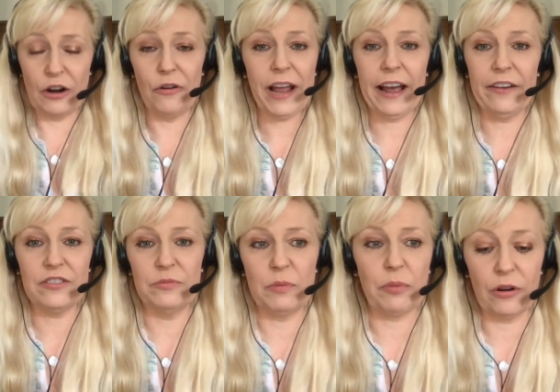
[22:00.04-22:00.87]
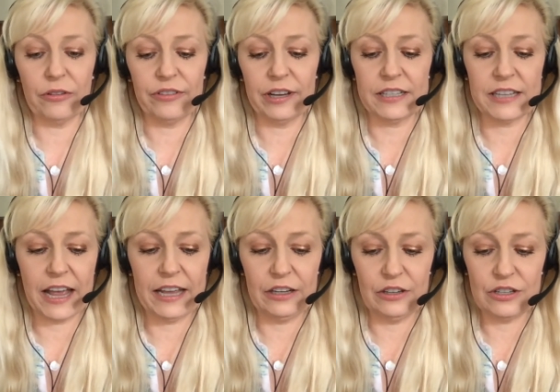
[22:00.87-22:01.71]
you don't have to be perfect,
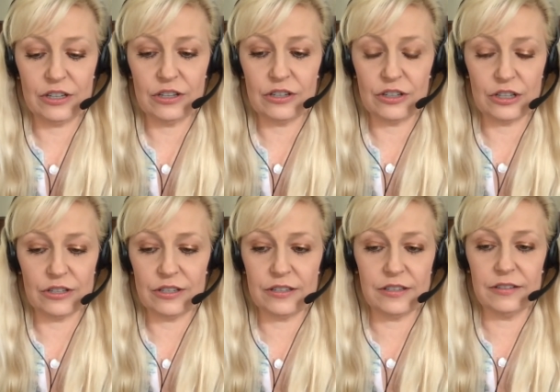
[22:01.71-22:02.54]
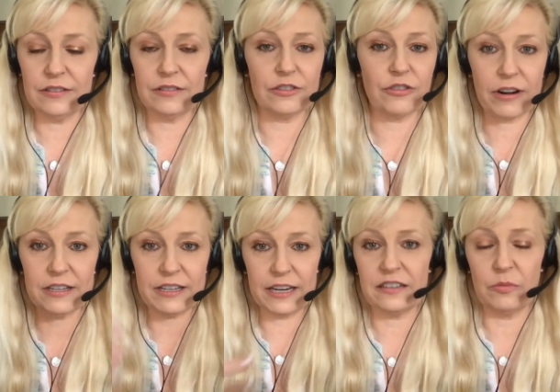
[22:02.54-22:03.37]
and just
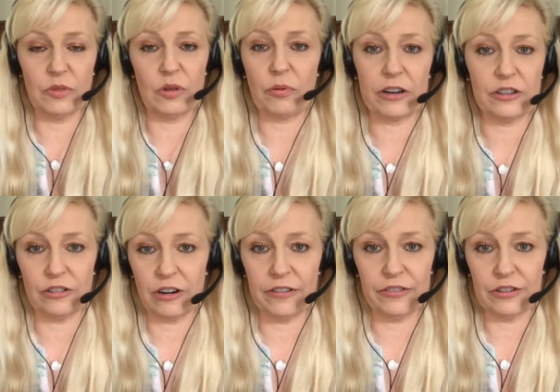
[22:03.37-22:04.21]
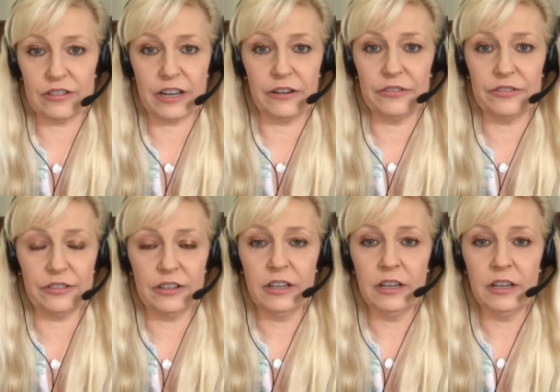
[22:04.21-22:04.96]
try to take some of the pressure off yourself.